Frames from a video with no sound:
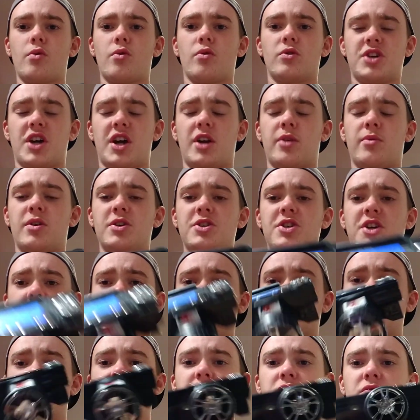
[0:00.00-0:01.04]
channel 1,
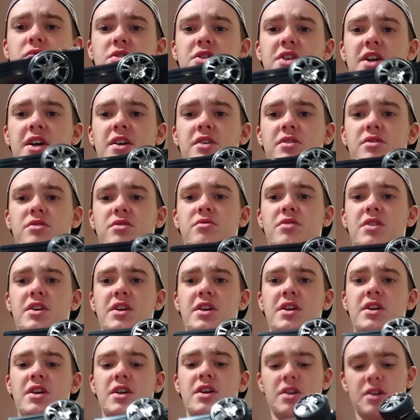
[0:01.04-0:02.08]
channel 2, and channel
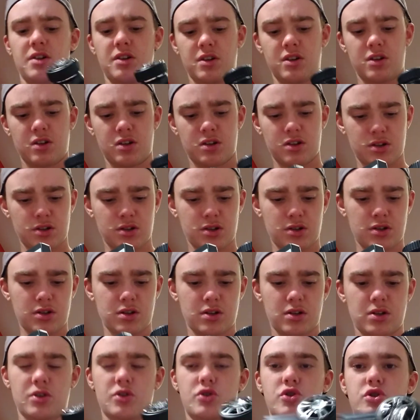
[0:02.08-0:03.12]
3
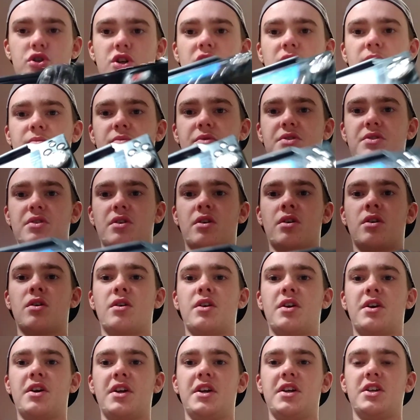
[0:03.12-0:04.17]
trims
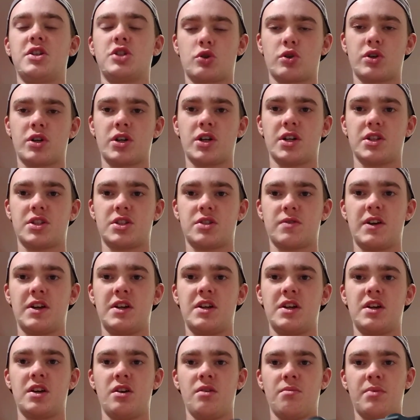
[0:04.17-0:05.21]
already shortcuts right
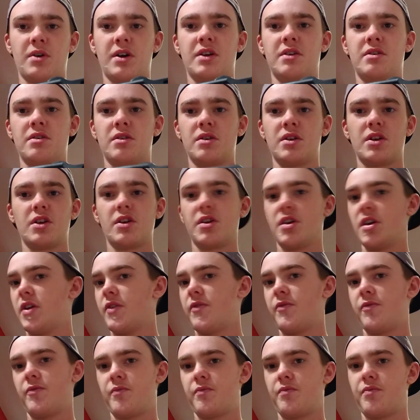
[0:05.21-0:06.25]
here, but
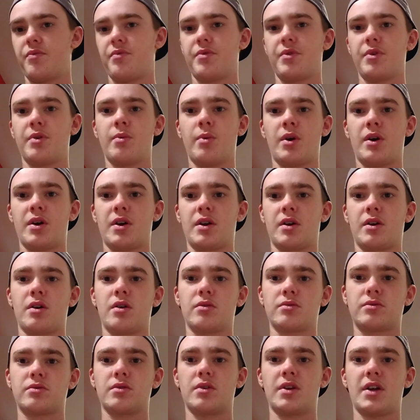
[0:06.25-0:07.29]
if you want to
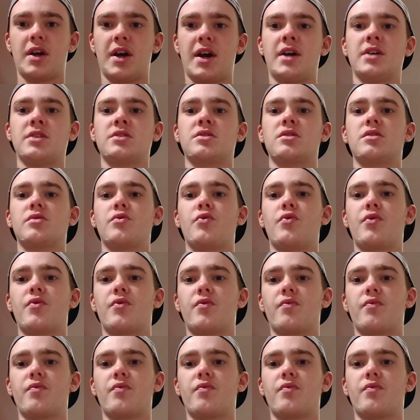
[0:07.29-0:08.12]
go through the hassle of